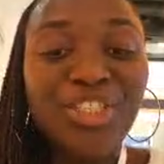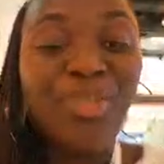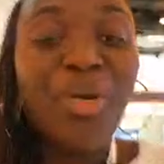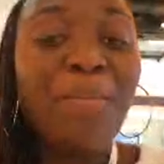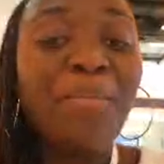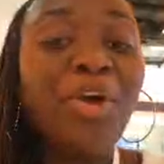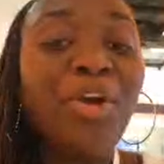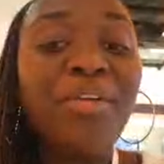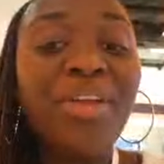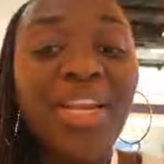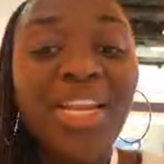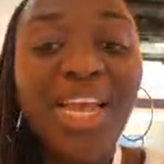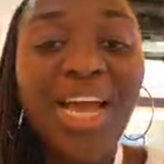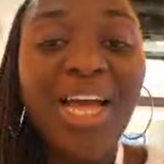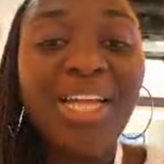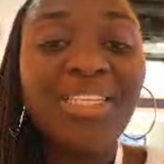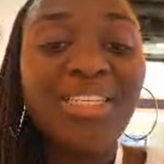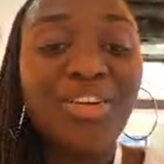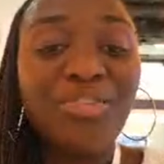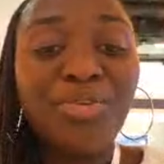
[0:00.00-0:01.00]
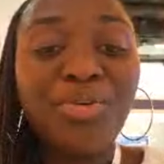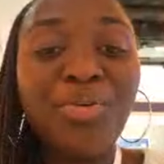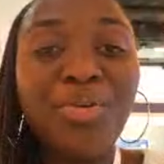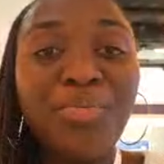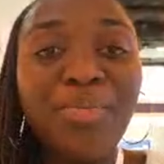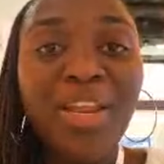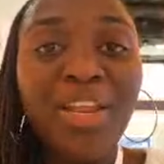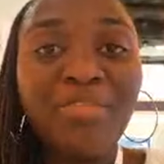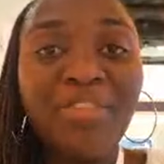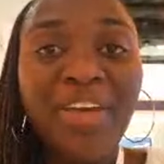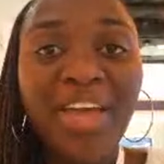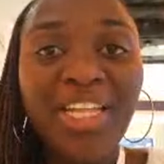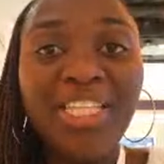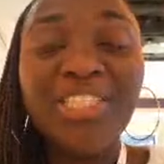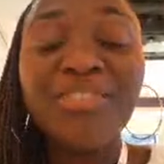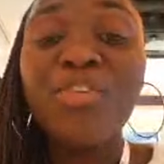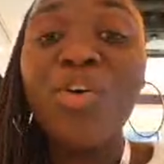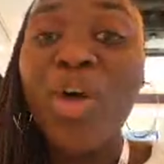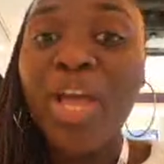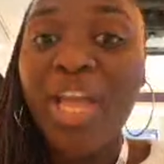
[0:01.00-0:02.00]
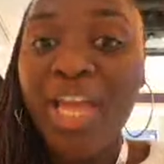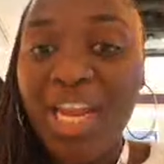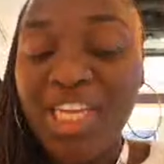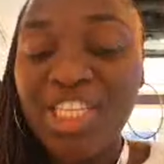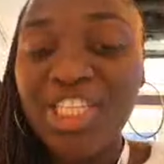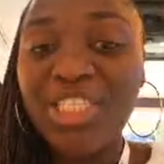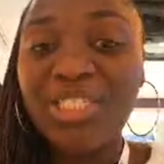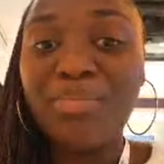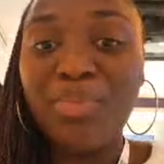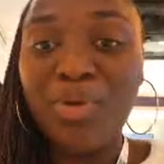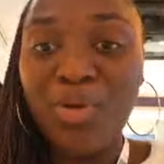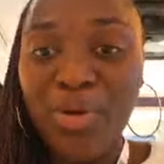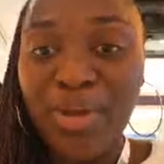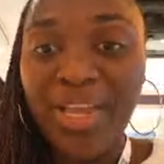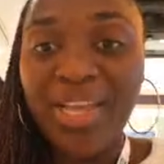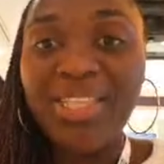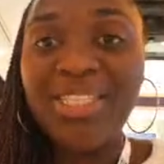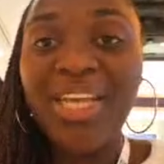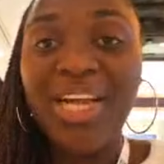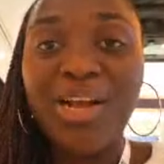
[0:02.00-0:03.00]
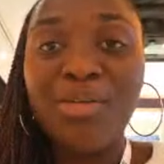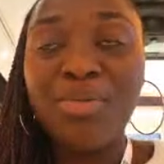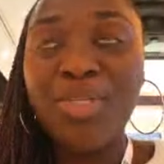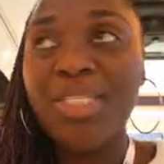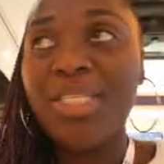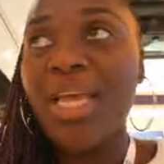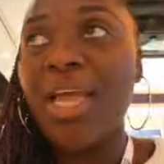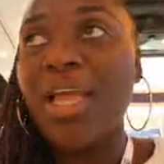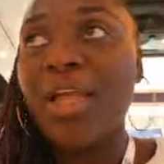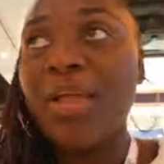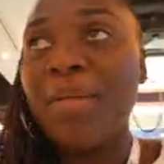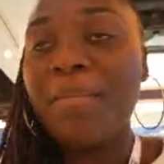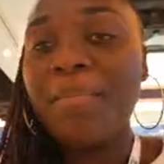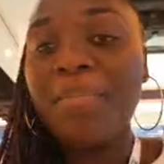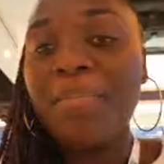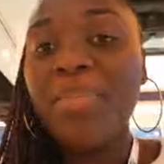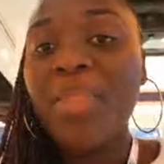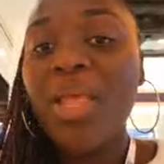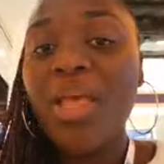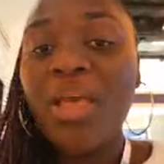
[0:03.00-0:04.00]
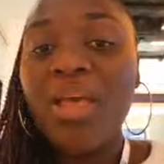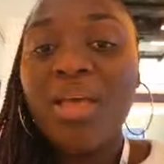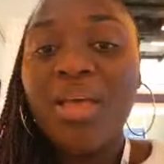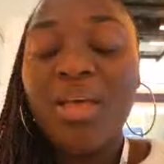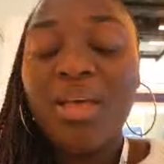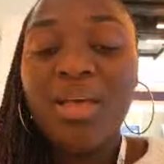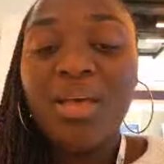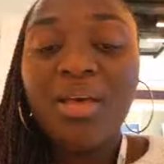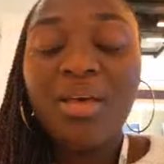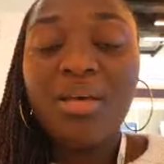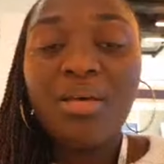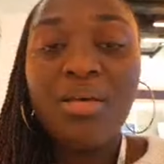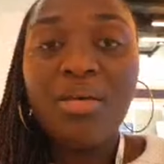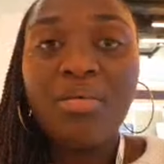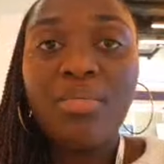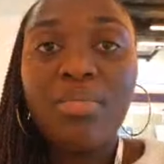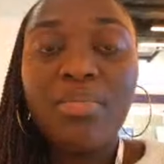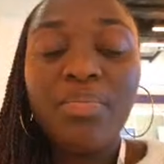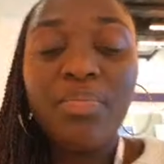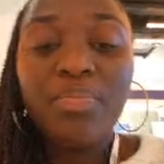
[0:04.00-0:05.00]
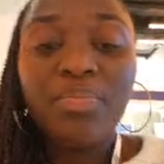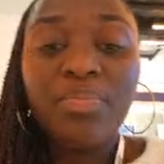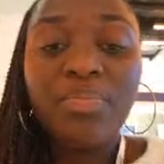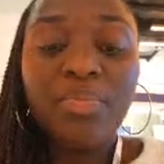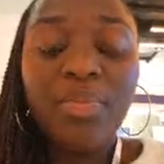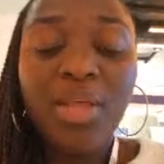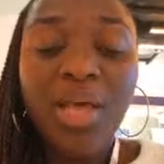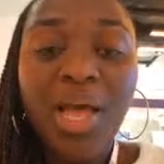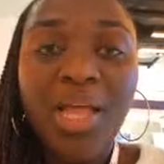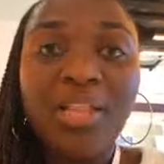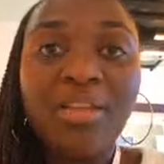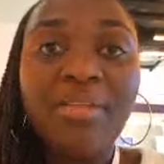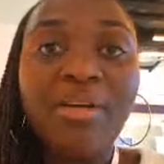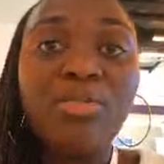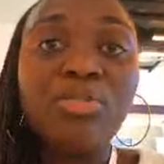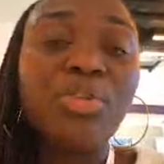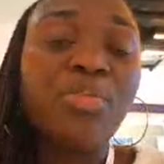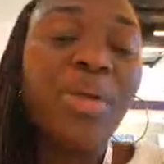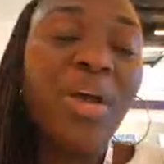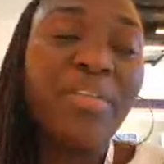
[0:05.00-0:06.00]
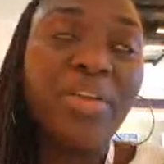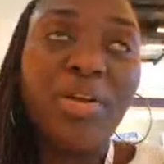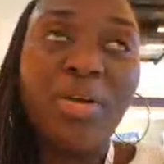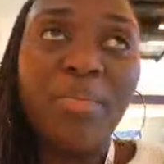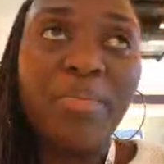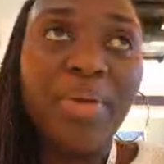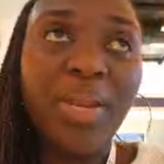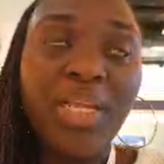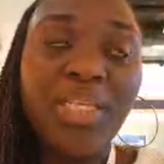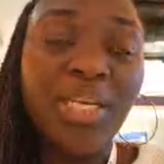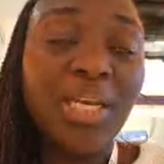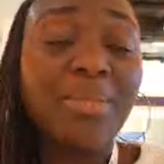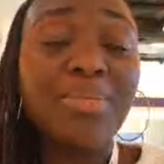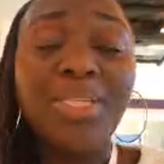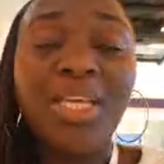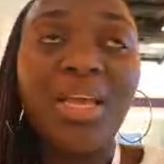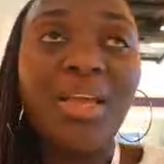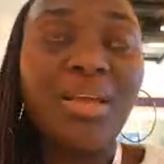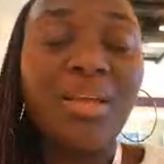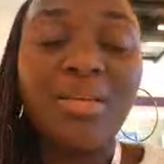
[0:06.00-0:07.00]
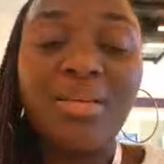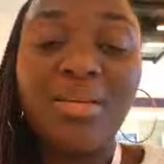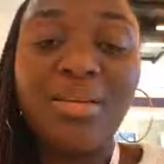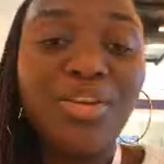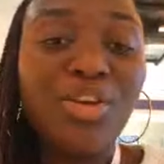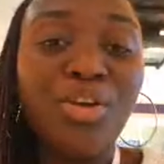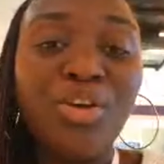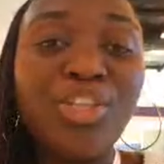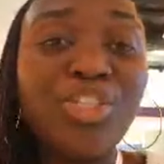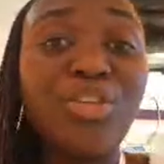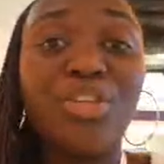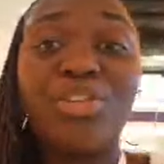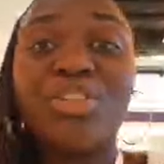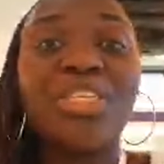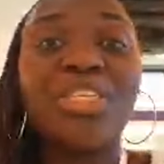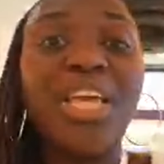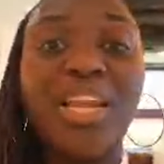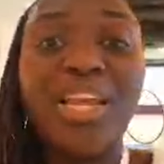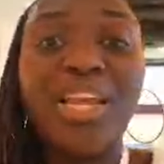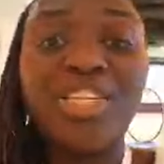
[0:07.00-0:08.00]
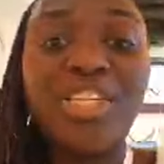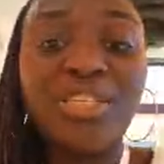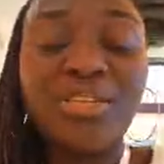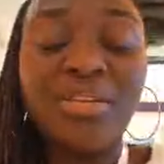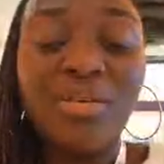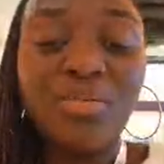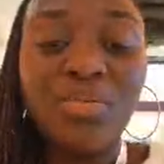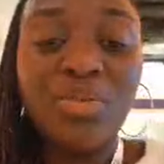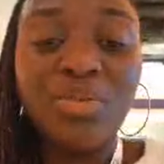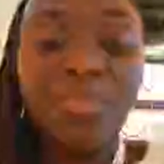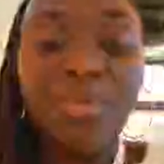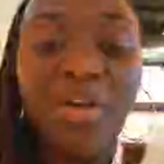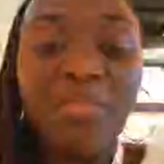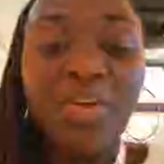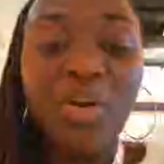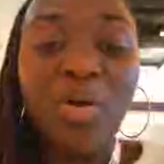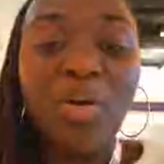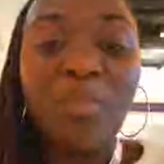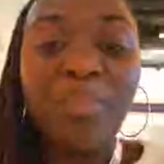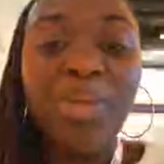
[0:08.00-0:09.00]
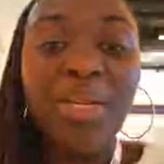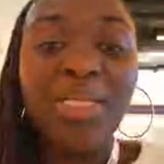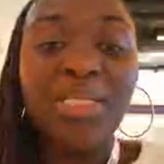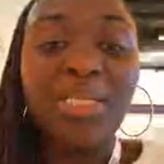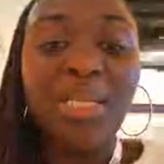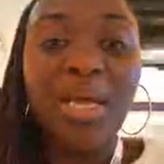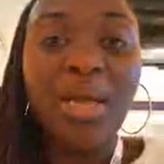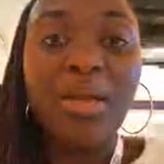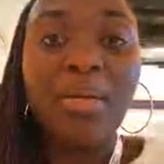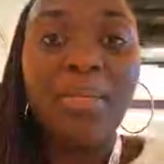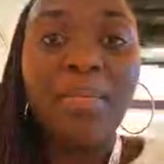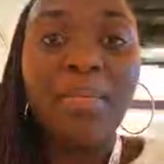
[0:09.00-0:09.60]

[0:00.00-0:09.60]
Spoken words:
So I'm currently at a recruitment event for NHS employers, like I was saying. And there are also private companies. I keep saying, you know, it's not just NHS, there are also private companies there.